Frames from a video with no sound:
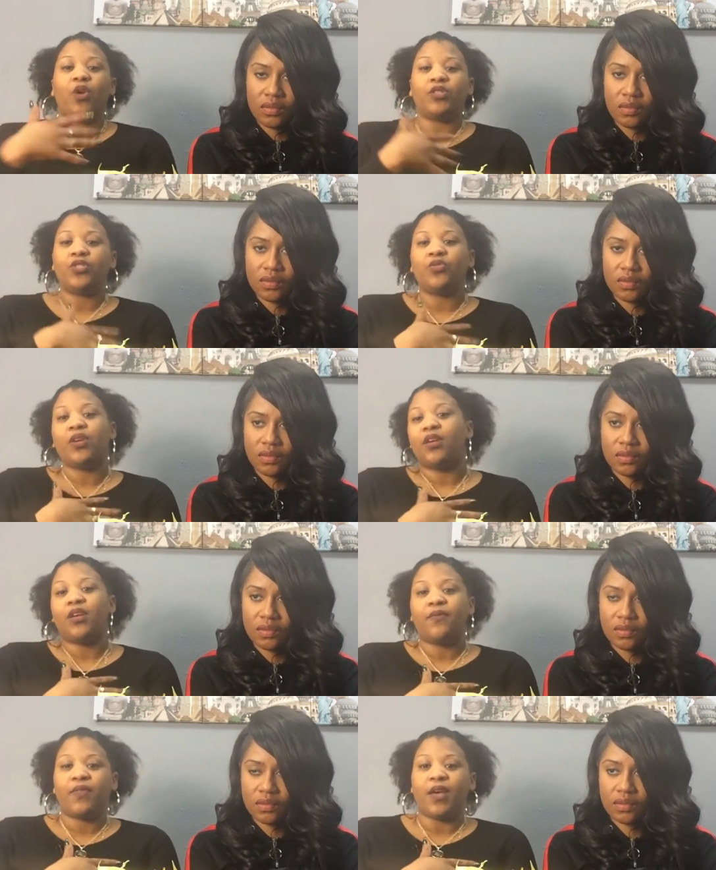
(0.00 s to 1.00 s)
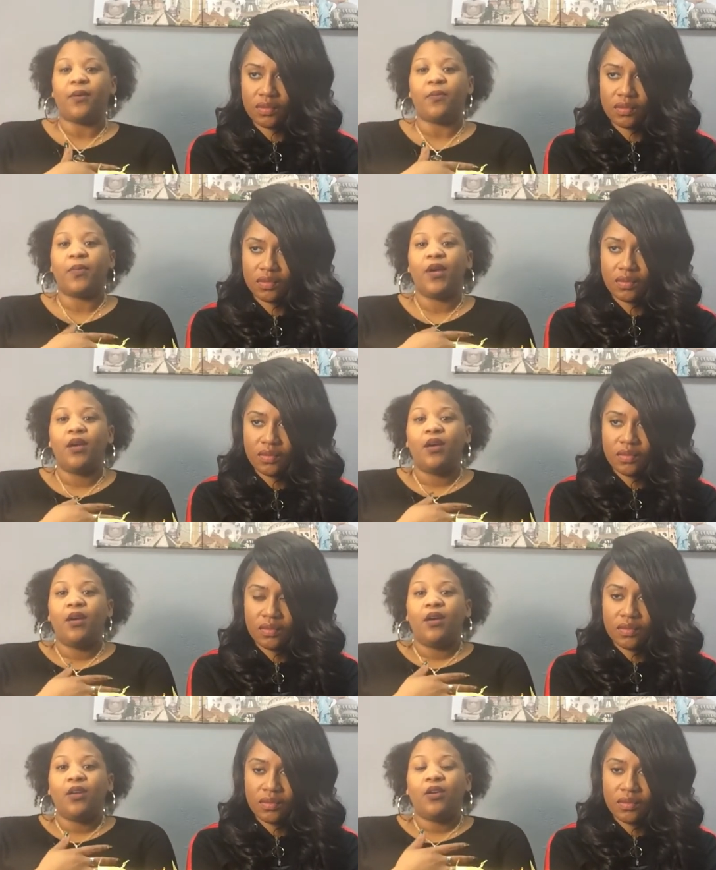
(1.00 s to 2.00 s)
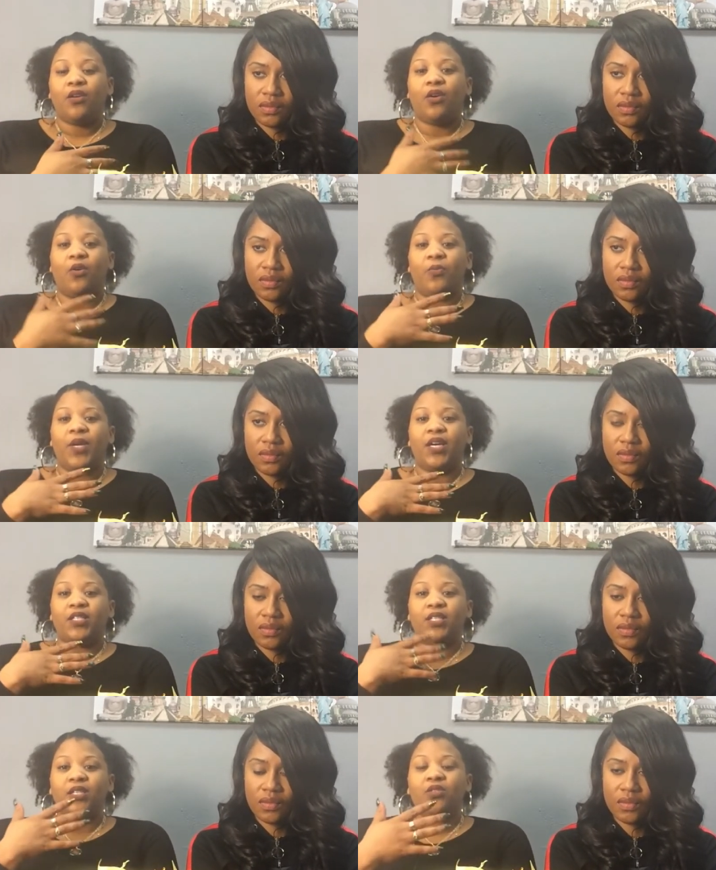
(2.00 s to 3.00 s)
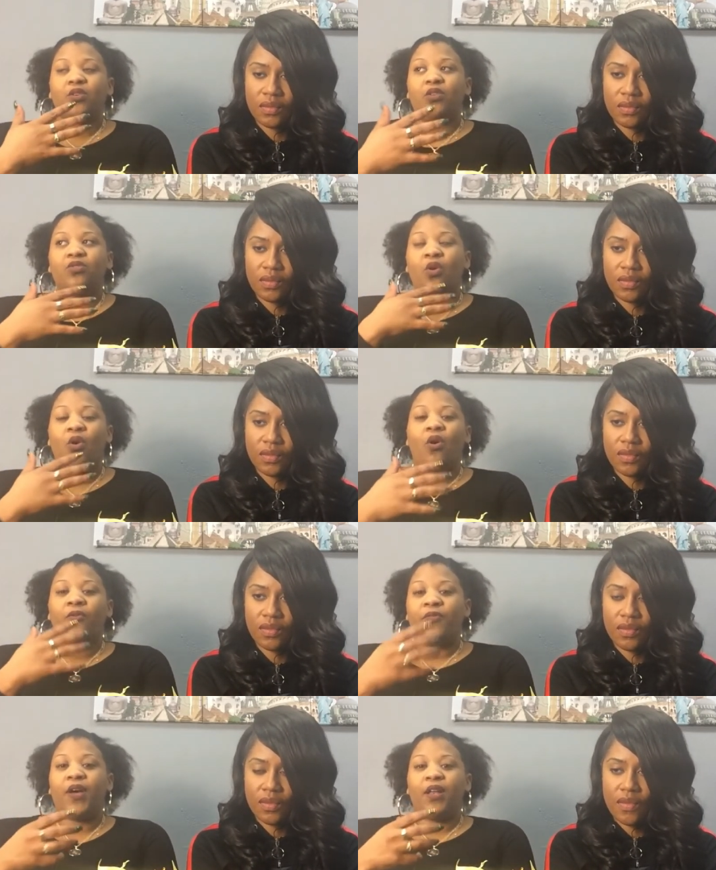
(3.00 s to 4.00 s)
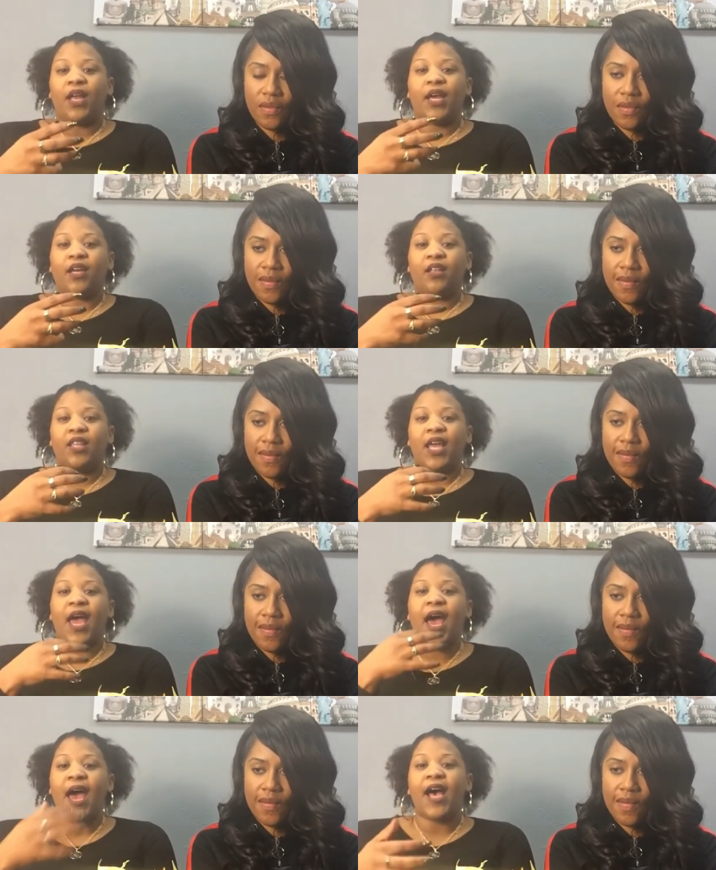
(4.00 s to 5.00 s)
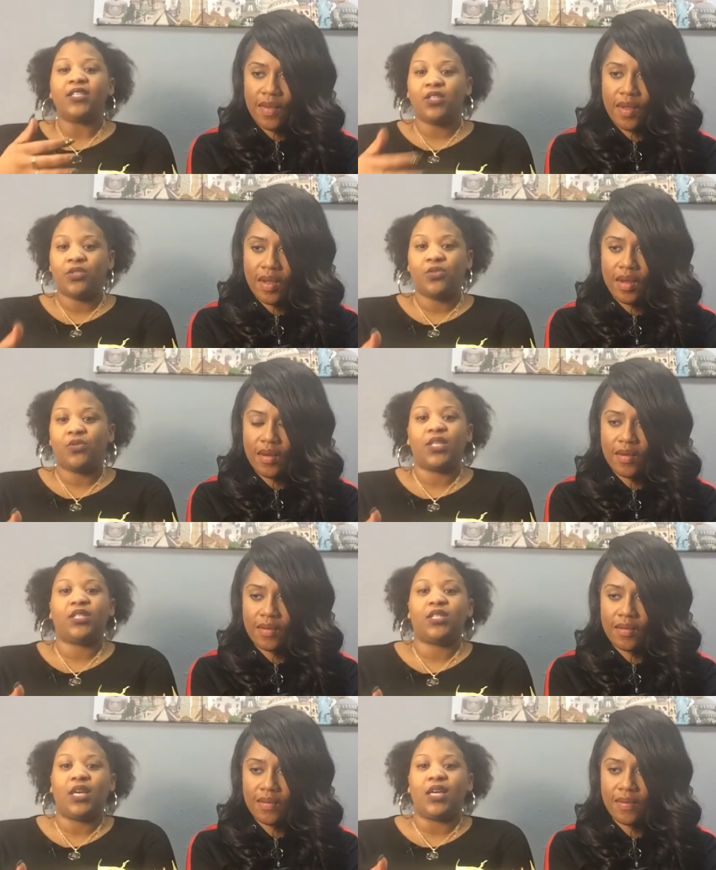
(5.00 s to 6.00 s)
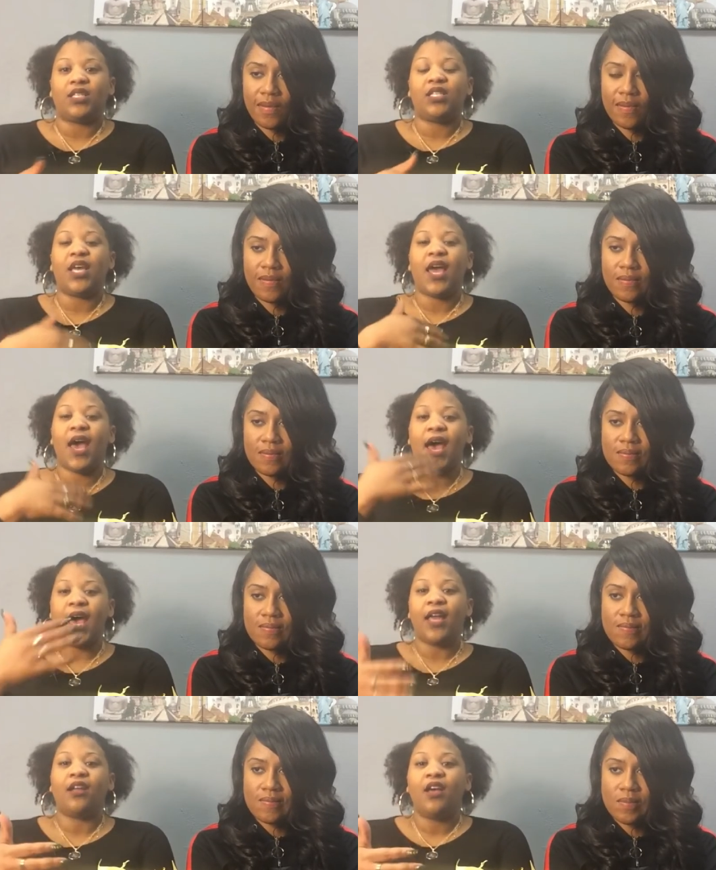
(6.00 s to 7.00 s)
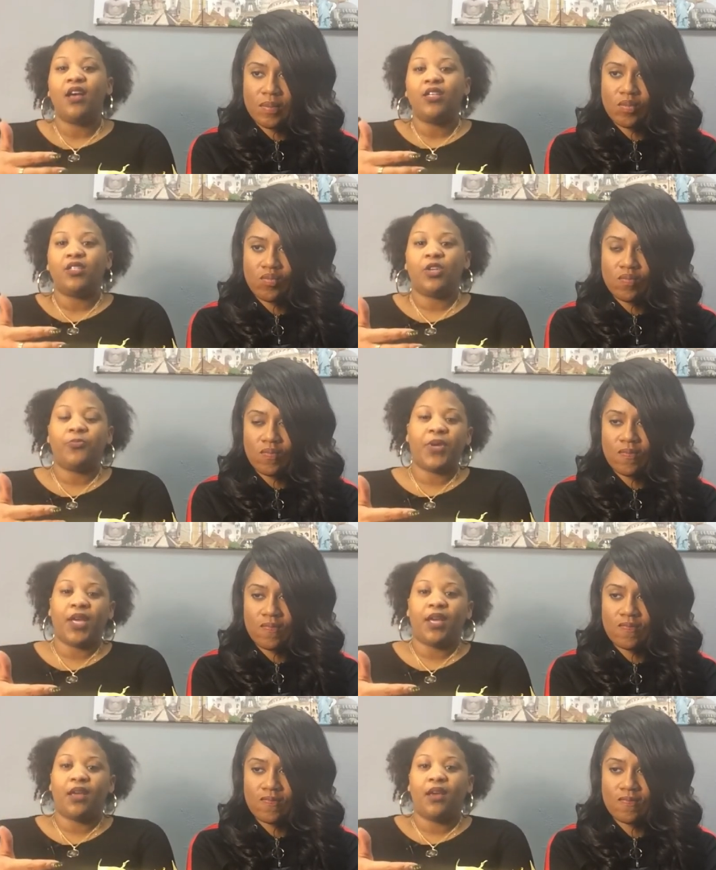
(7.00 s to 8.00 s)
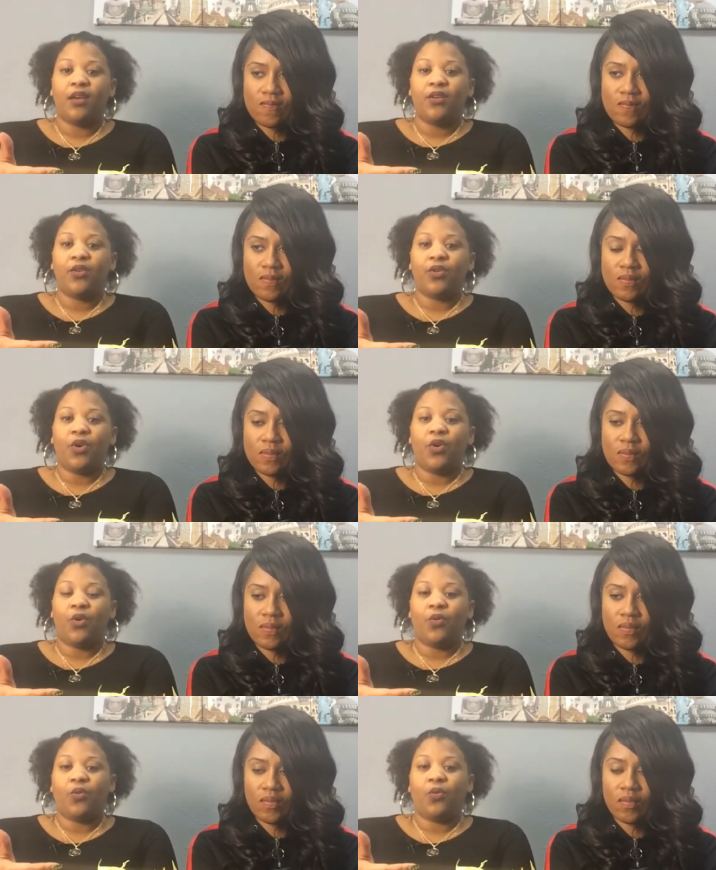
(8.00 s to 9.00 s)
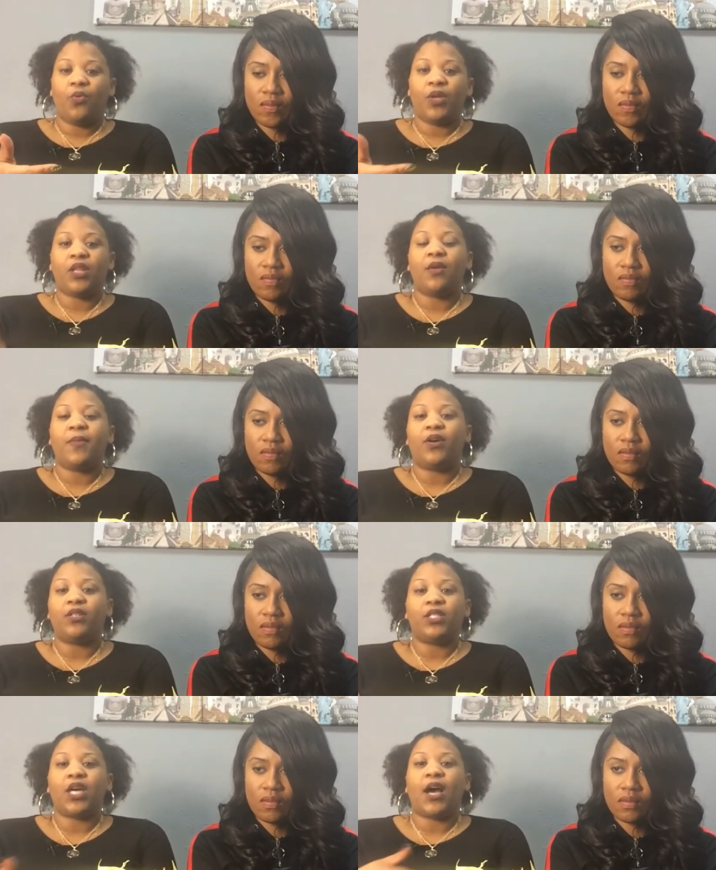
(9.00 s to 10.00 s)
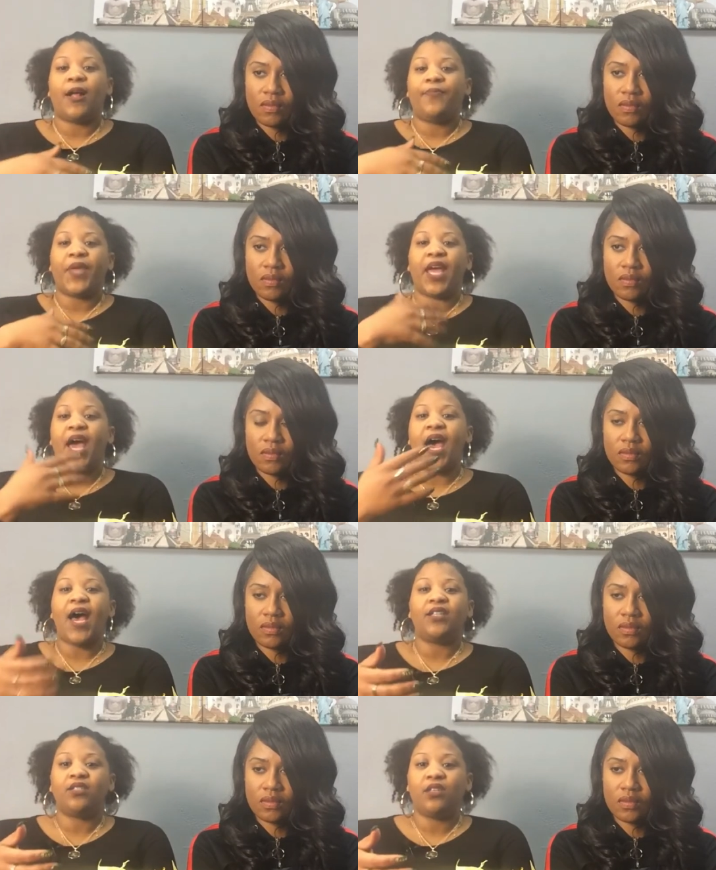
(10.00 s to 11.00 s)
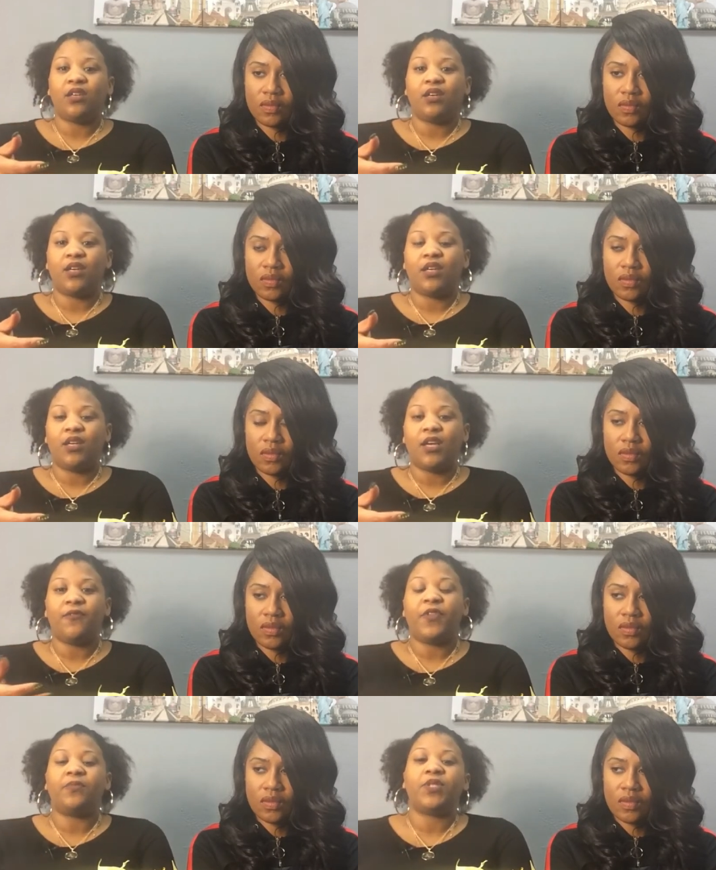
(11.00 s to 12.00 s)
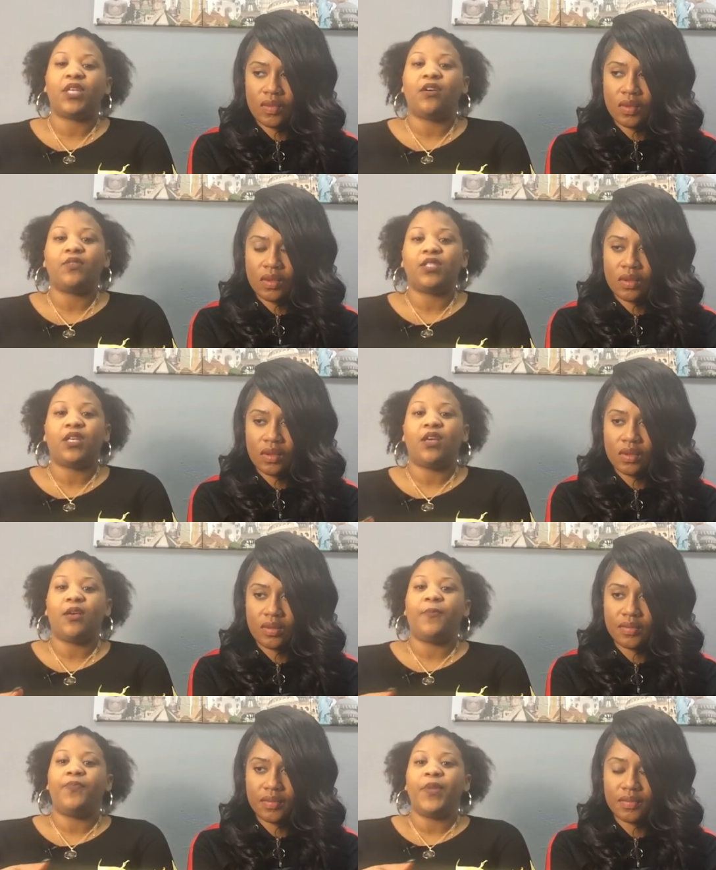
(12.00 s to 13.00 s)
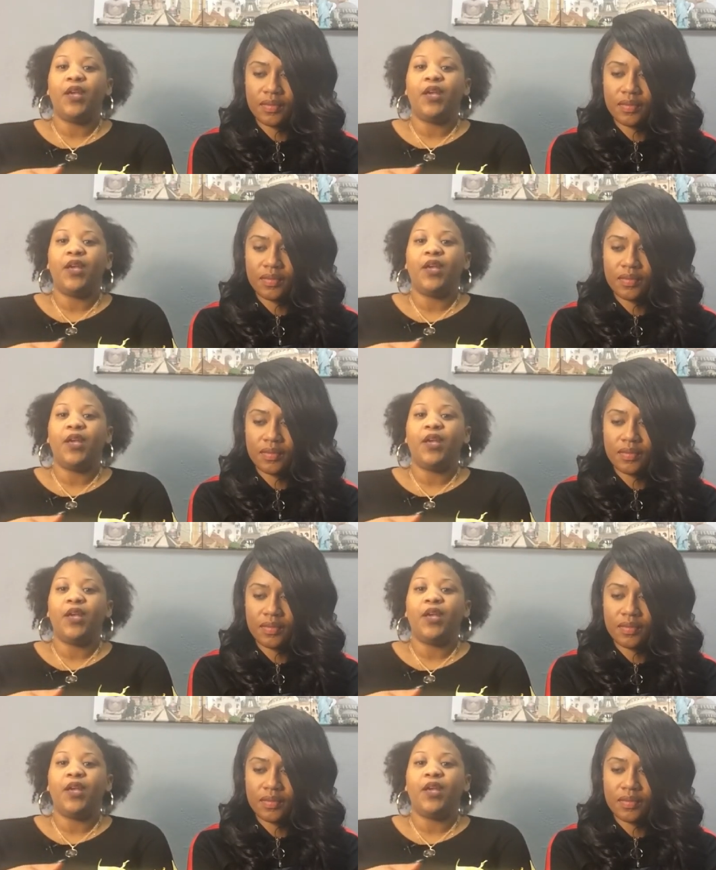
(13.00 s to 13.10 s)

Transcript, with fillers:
Speaker 1: what you can give them you know, because these girls all felt like they had to do these things. They had to be, you know, with him all the time. They had to give themselves to him.